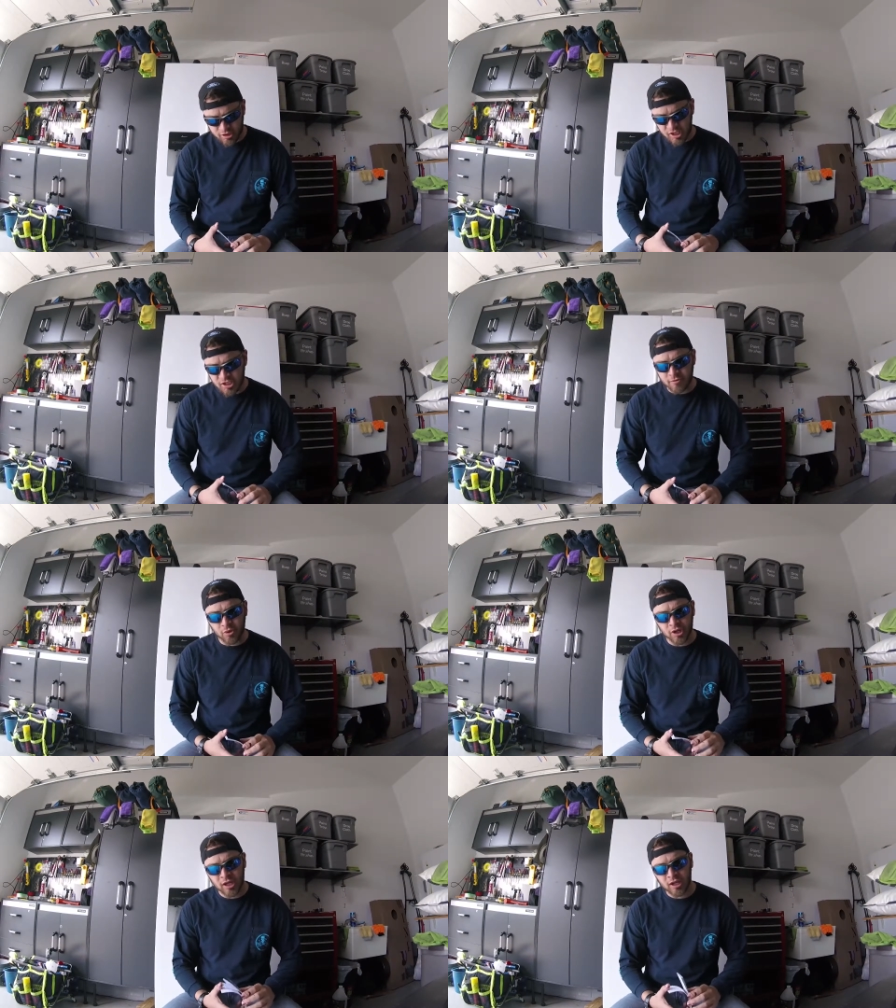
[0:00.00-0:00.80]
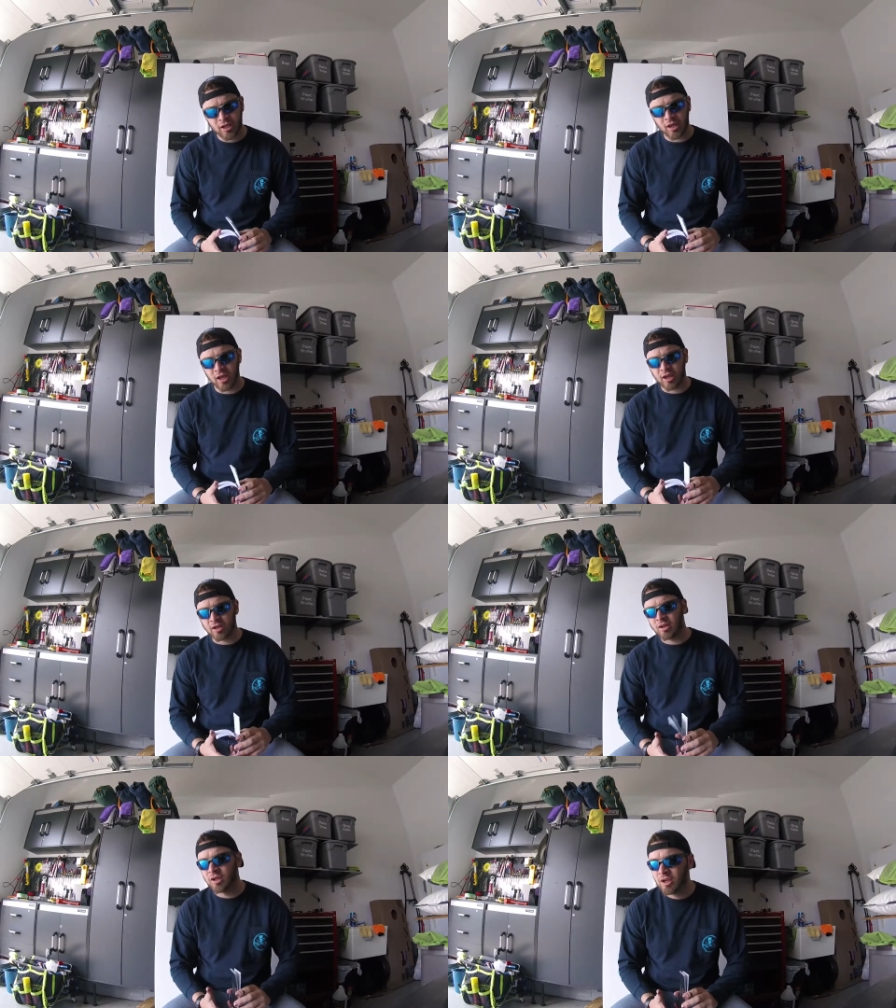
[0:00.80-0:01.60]
64 gig,
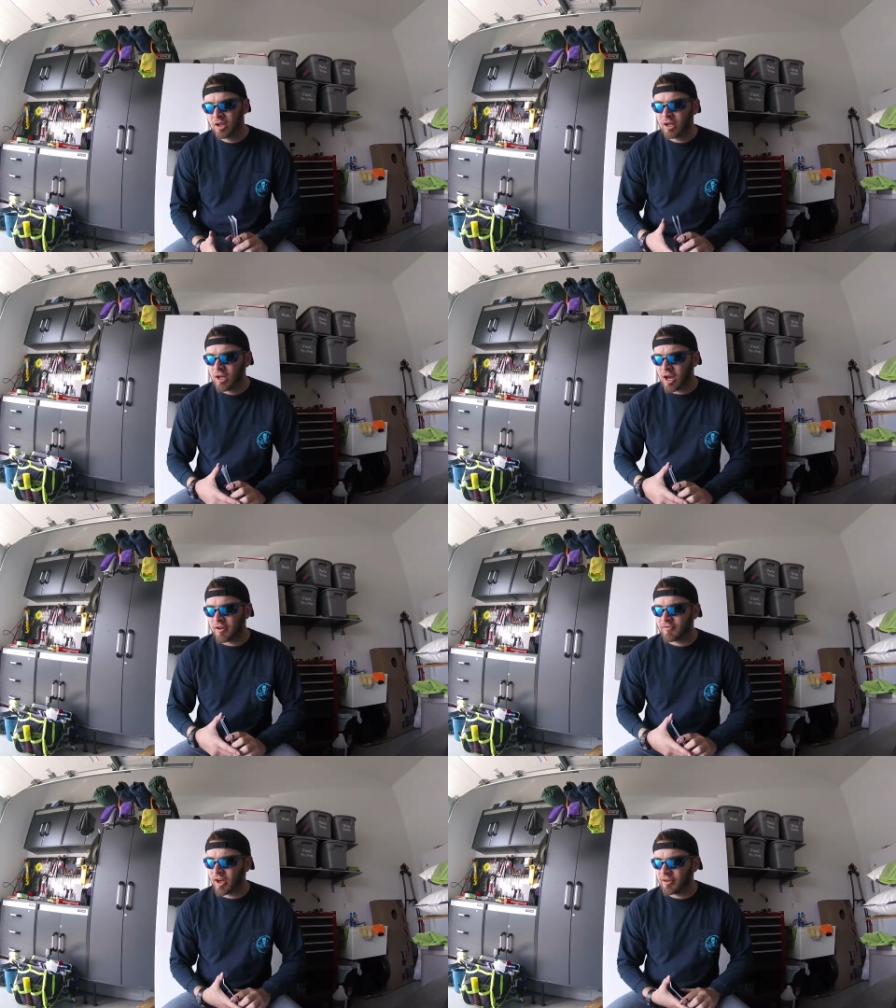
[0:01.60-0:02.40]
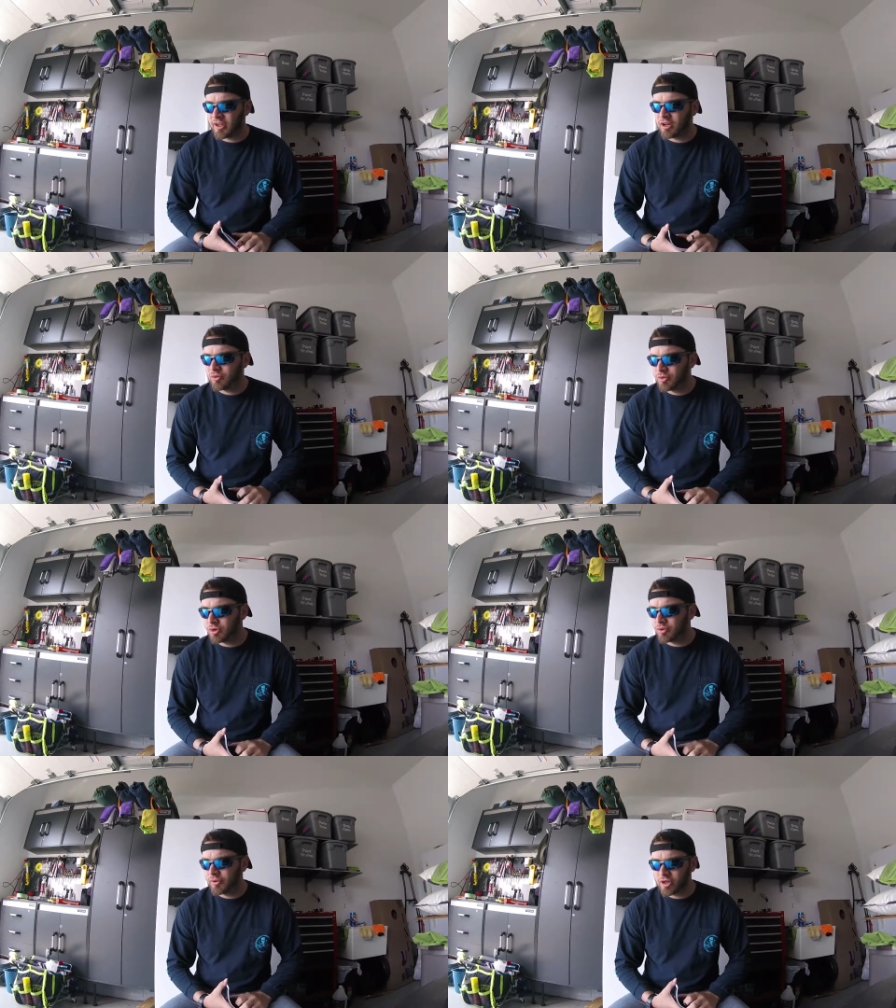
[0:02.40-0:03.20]
and I found that it
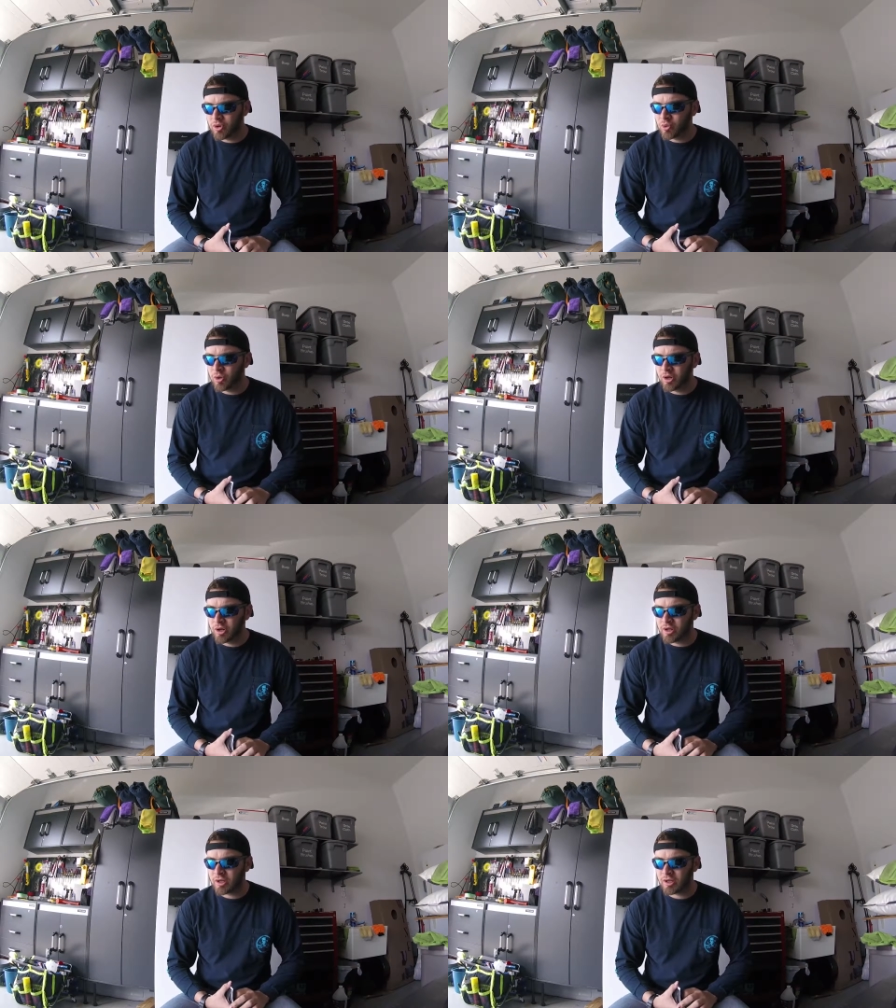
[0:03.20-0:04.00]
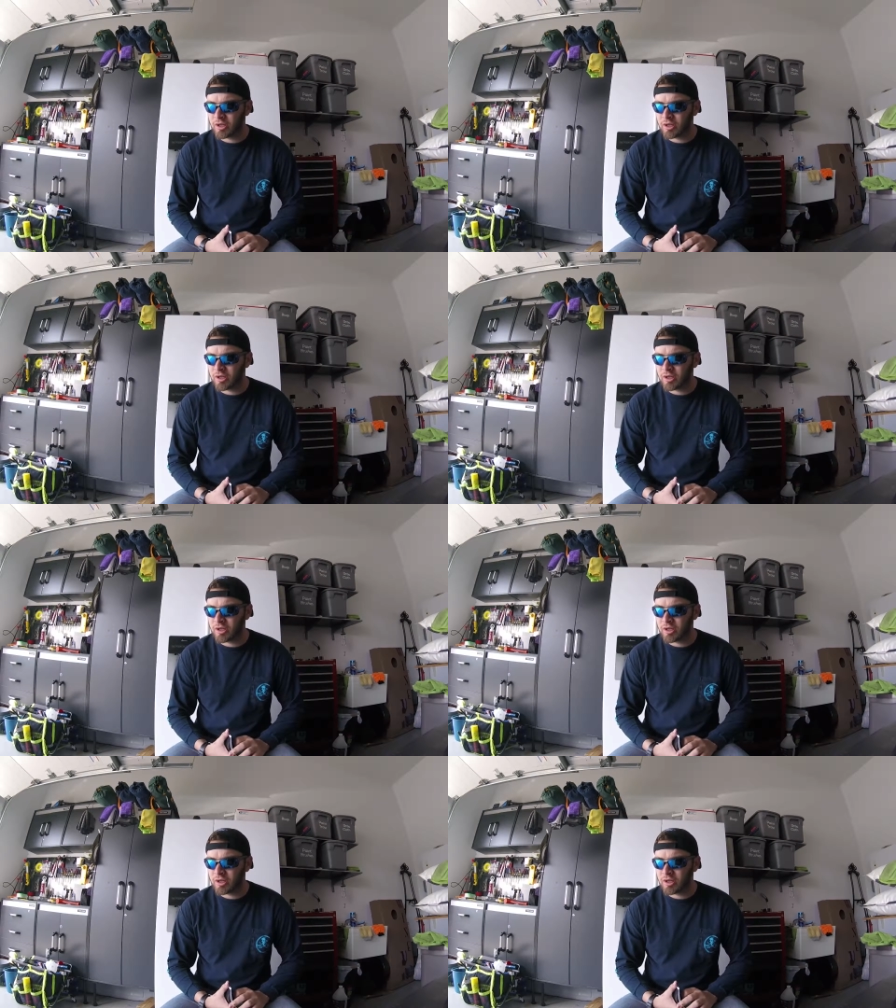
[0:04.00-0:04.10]
will record